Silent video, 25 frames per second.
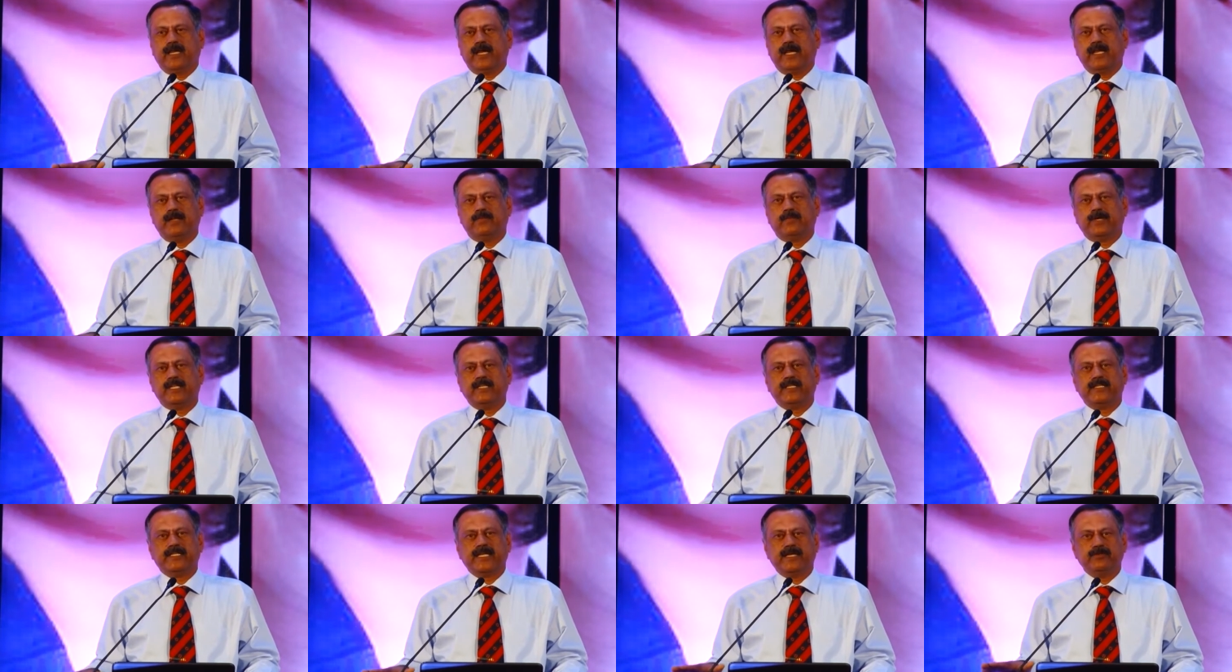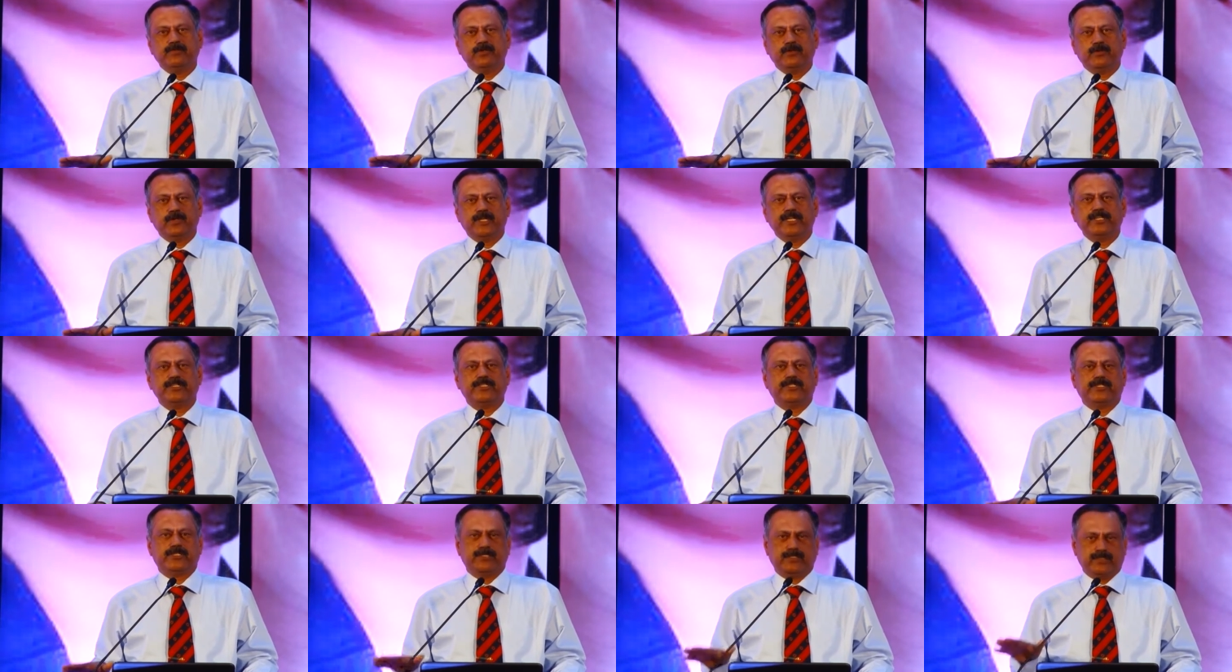and by the time you
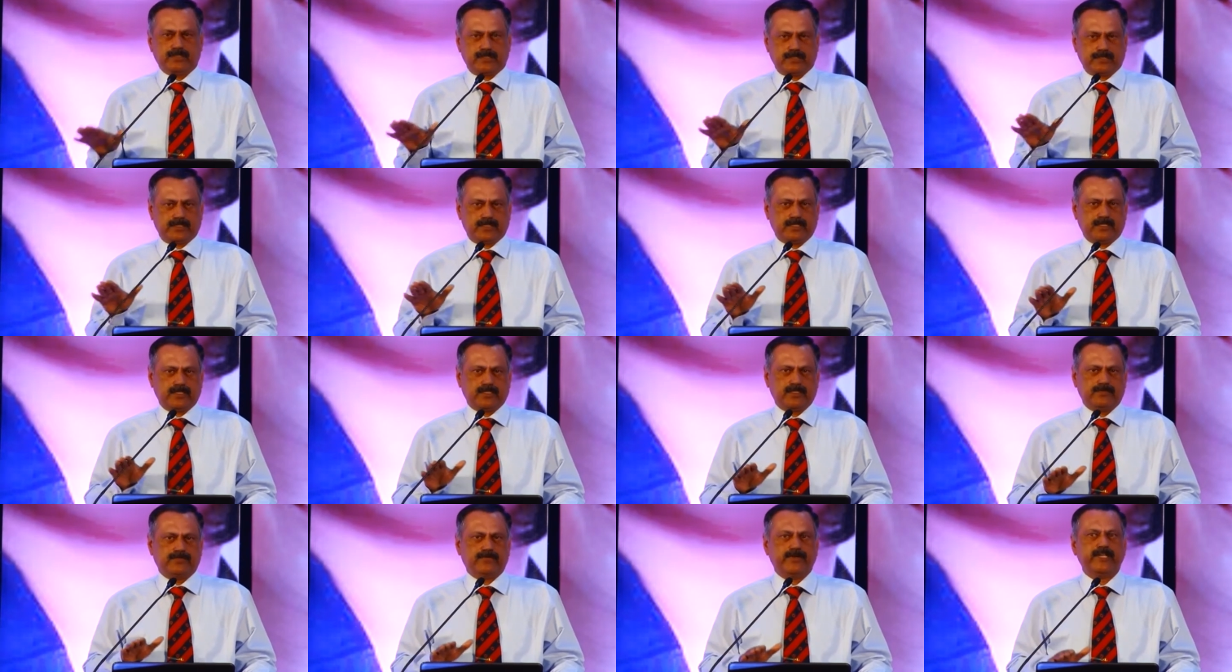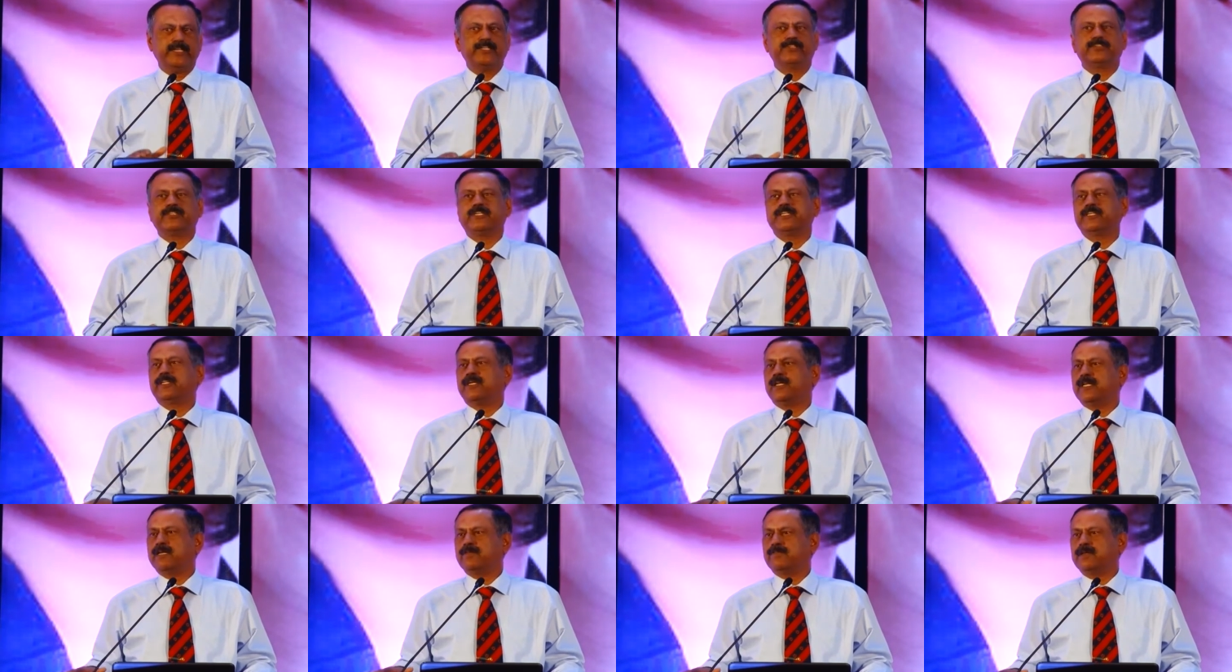reach a very
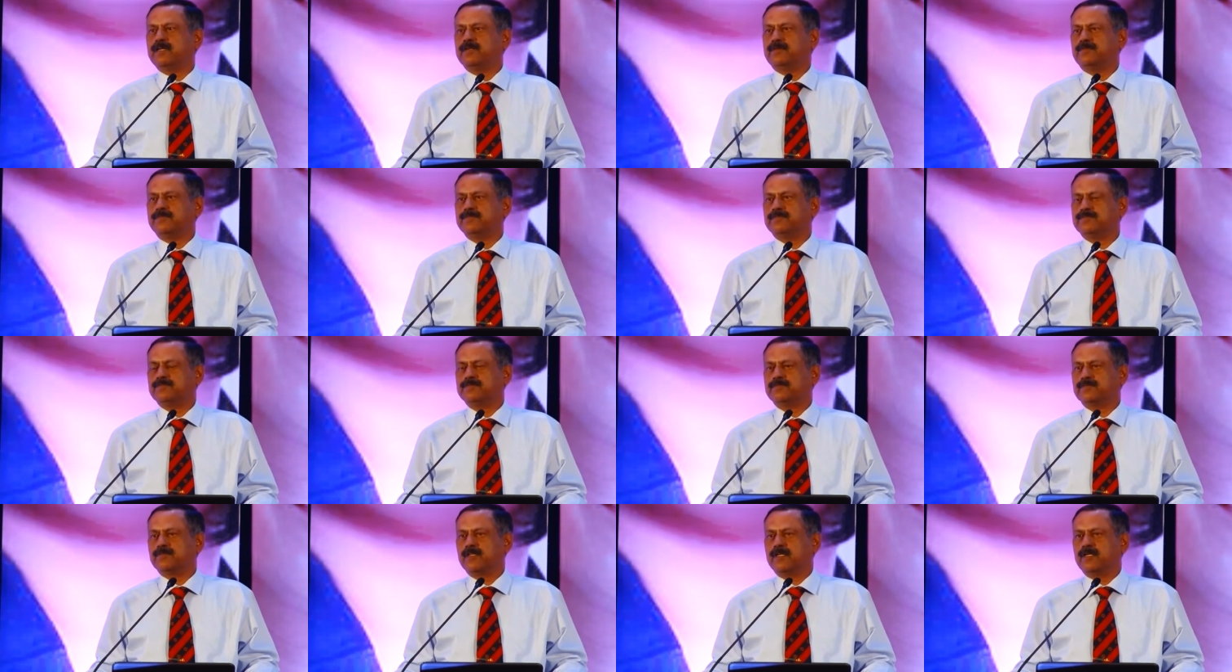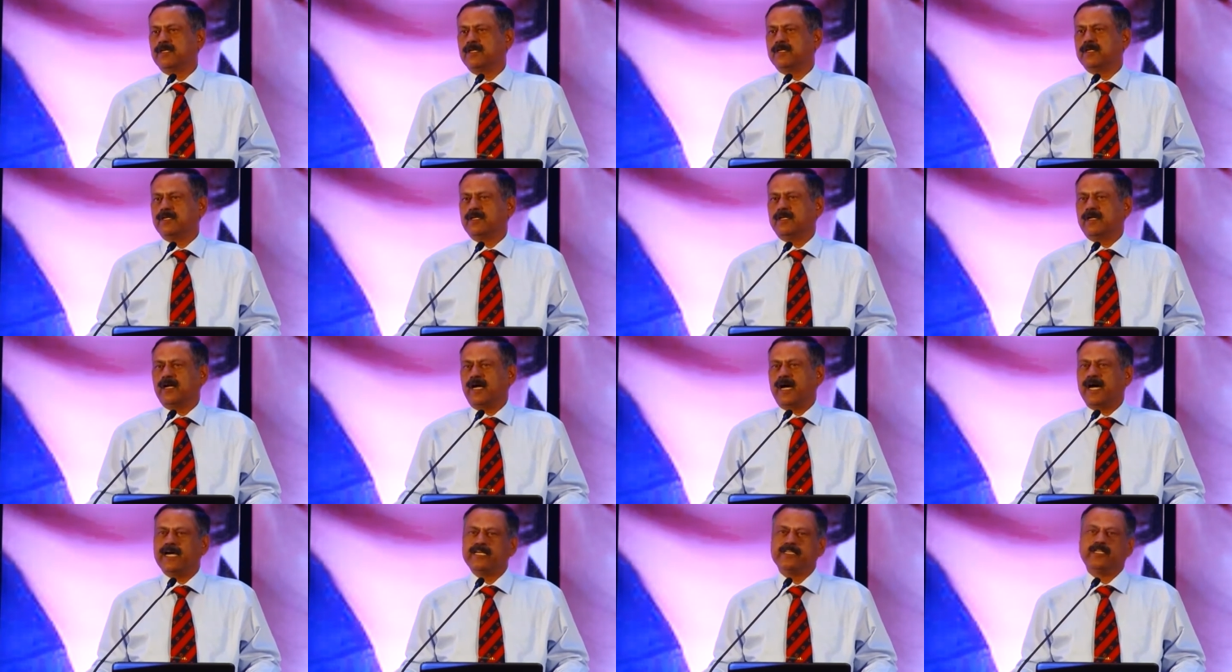senior level,
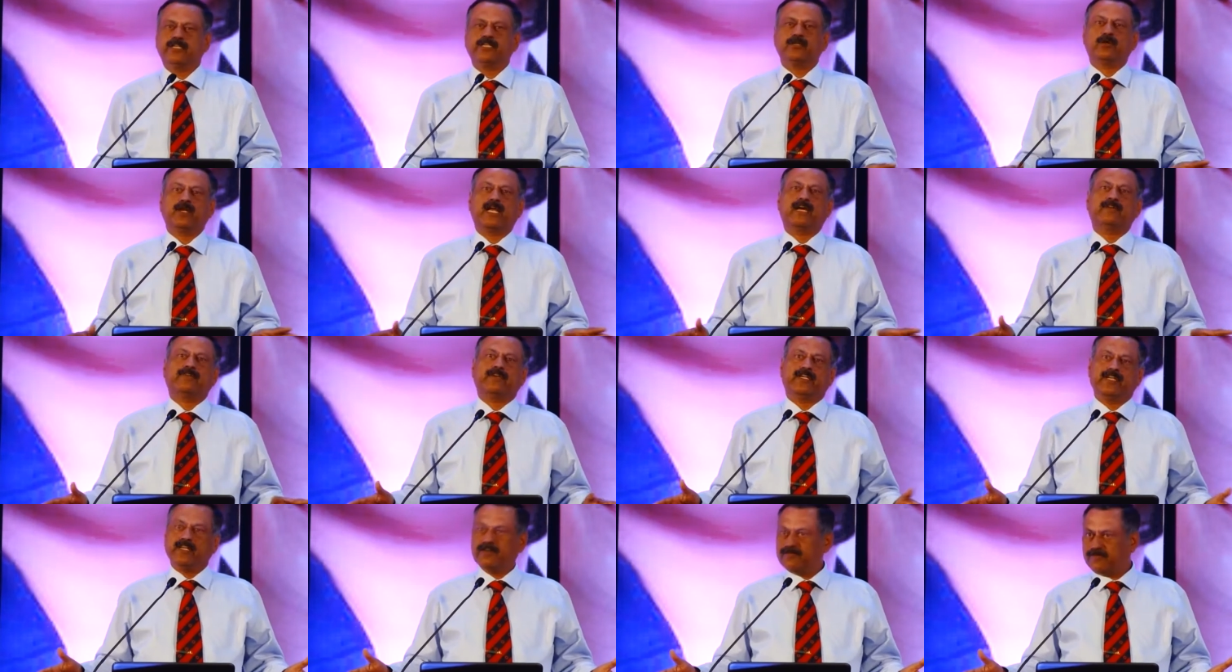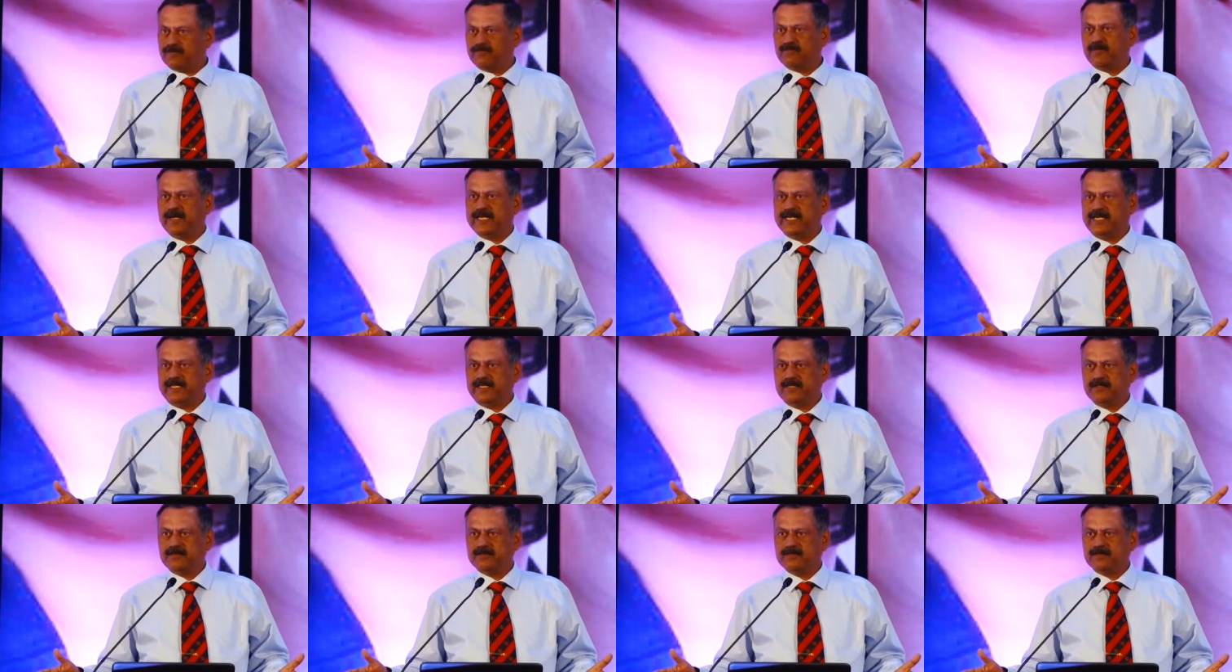either you'll have enough of
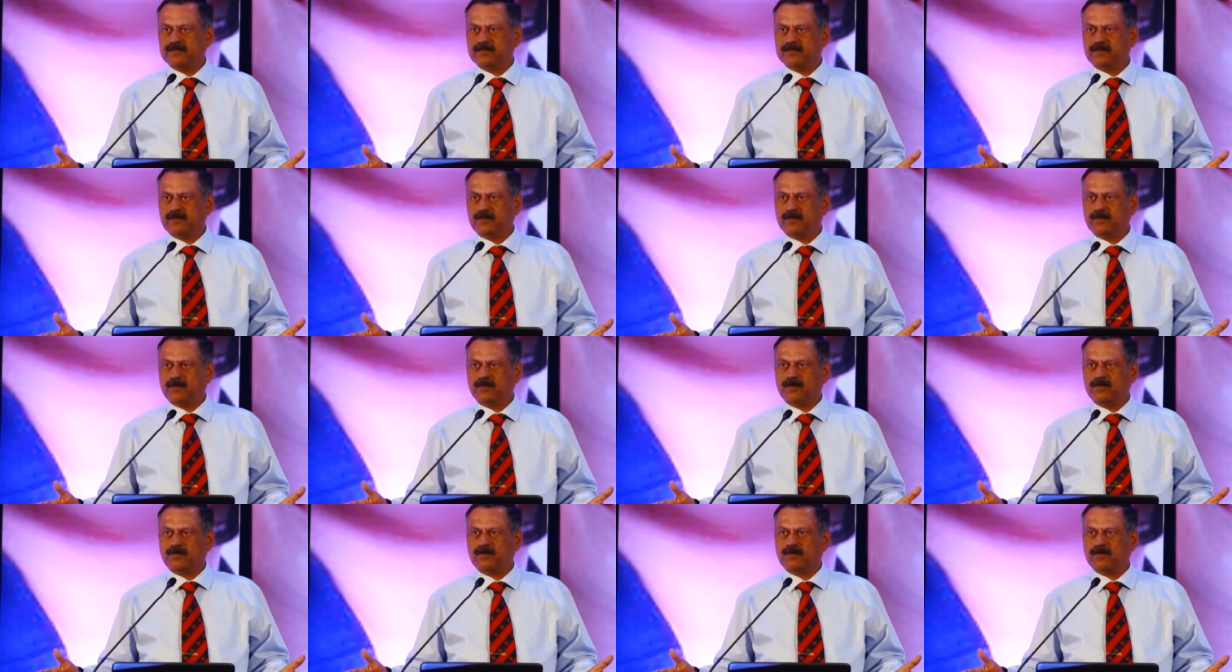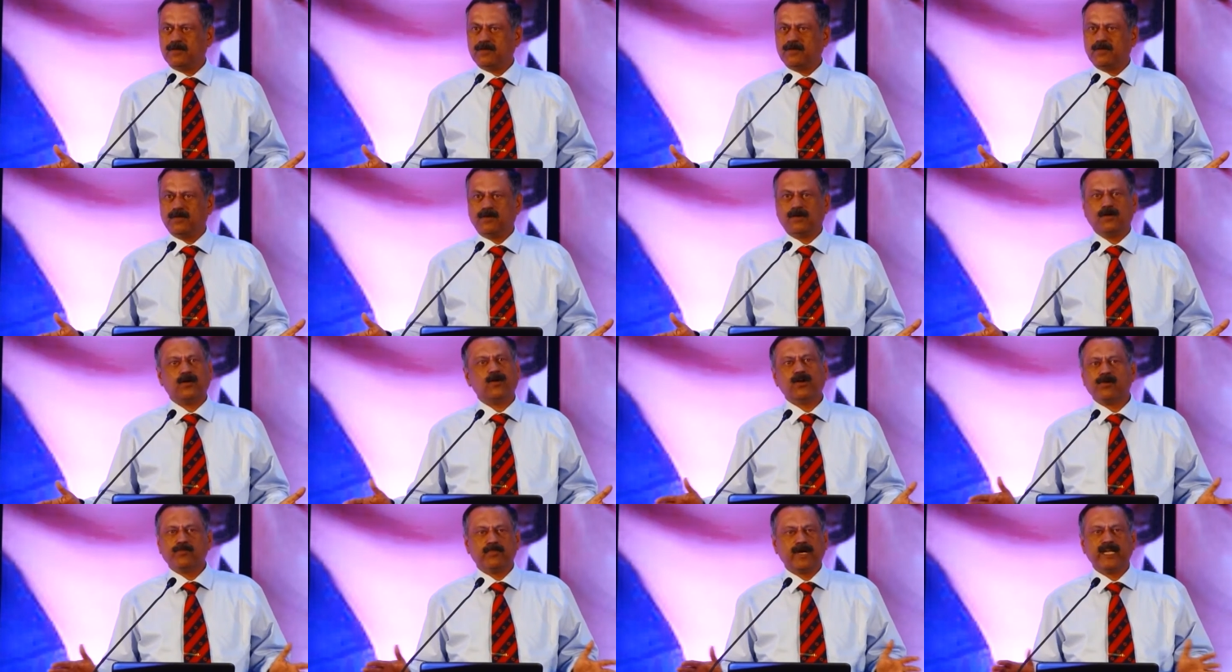money,
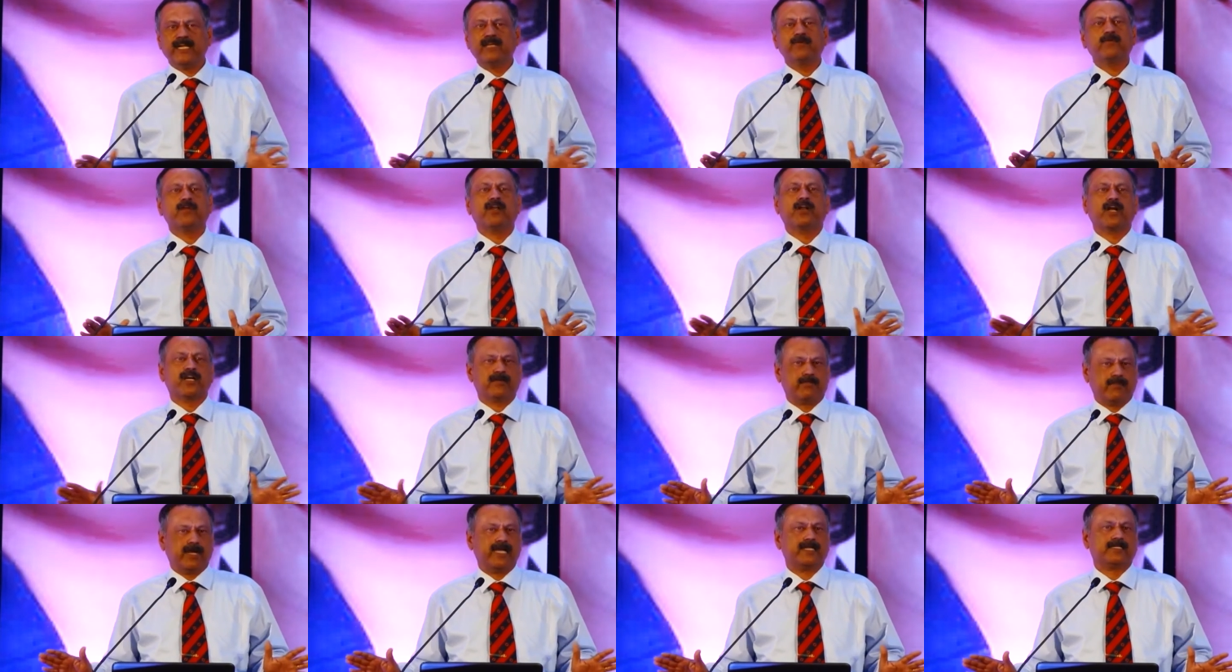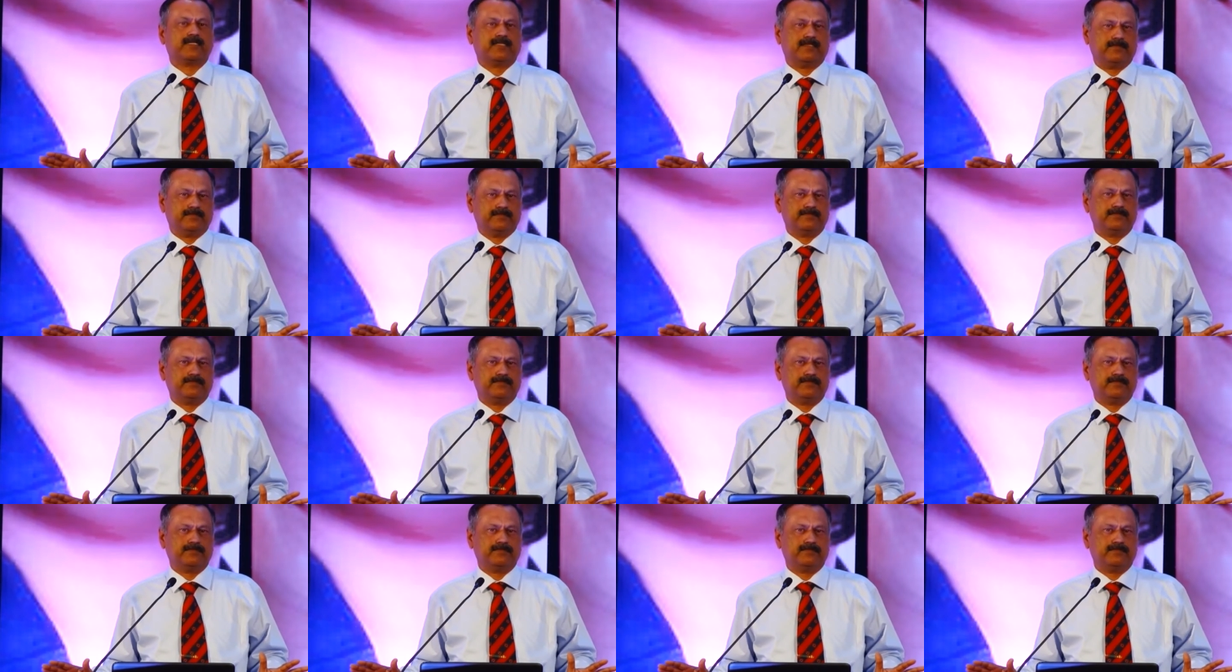or money will not matter,